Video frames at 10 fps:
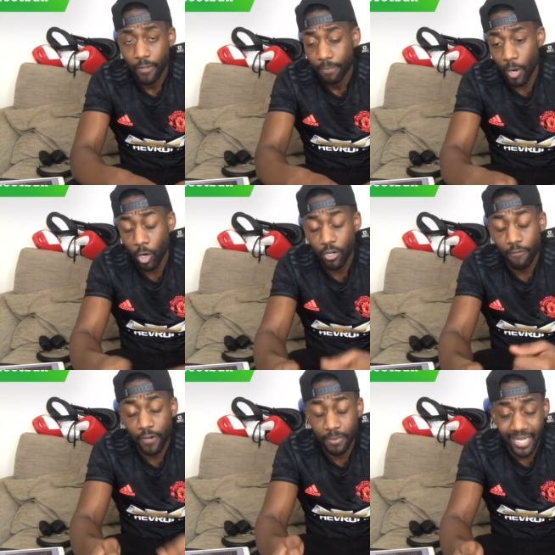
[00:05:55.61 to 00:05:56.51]
But on the
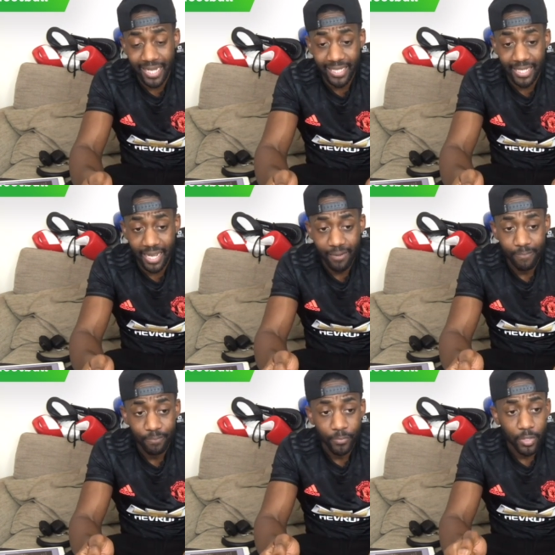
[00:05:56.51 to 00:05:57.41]
flip side to that,
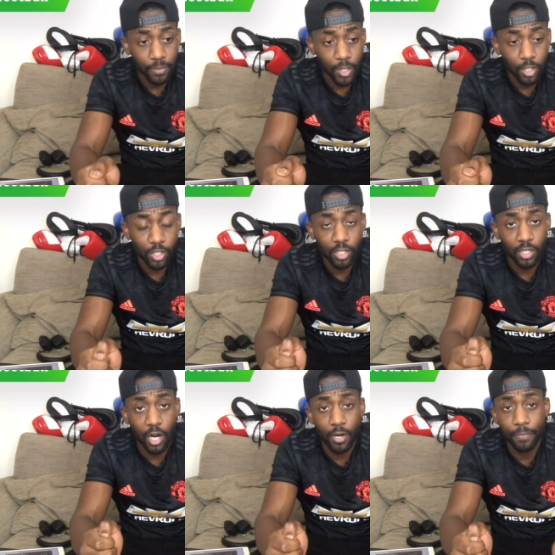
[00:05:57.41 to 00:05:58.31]
because
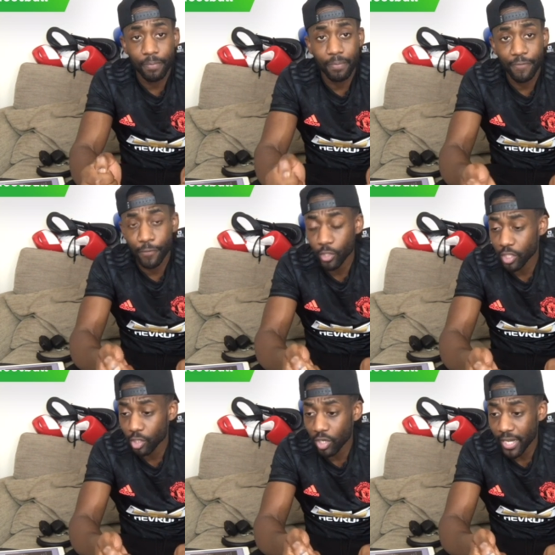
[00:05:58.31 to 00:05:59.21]
our midfielders
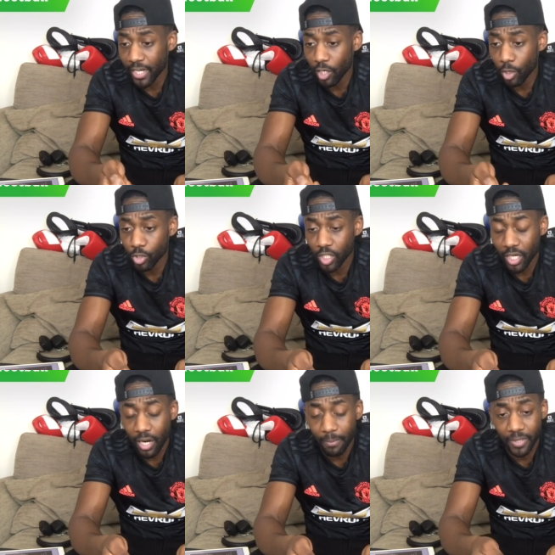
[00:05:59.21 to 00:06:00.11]
are not getting coached to
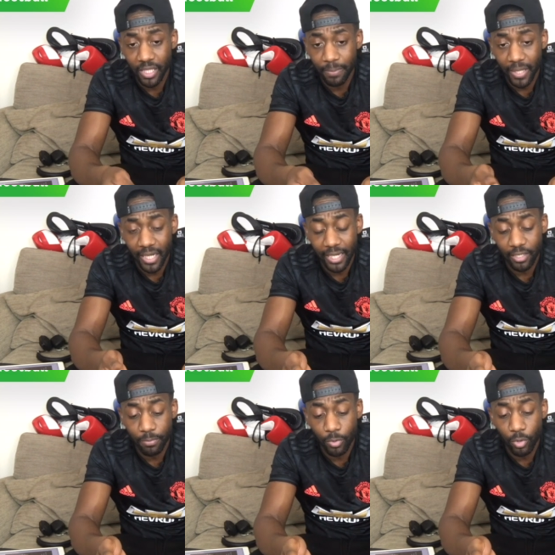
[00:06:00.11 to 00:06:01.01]
come deep and collect the
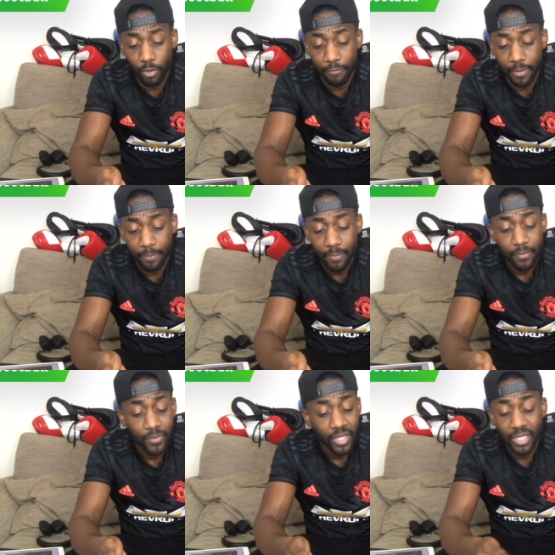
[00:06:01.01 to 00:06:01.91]
ball off him,
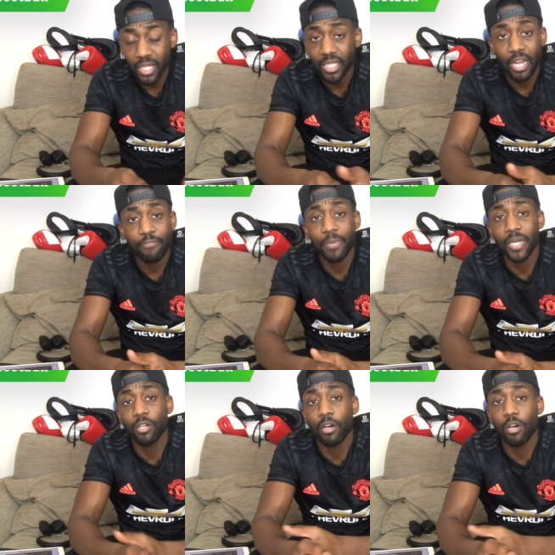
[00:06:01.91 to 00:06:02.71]
he doesn't have many